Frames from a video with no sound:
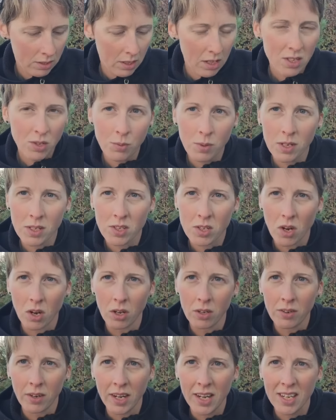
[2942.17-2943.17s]
That's what it's
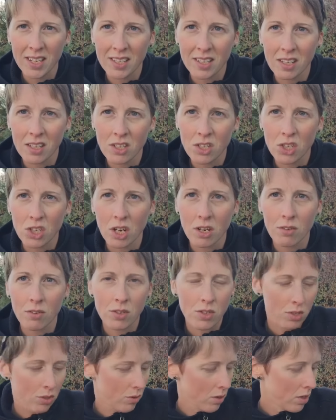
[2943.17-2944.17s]
called, right? Delish General
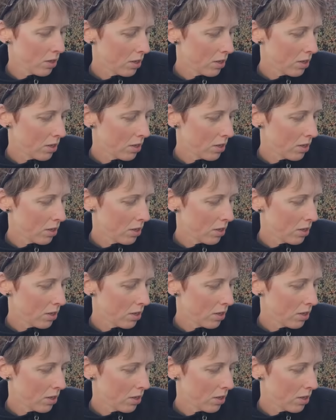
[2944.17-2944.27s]
Store?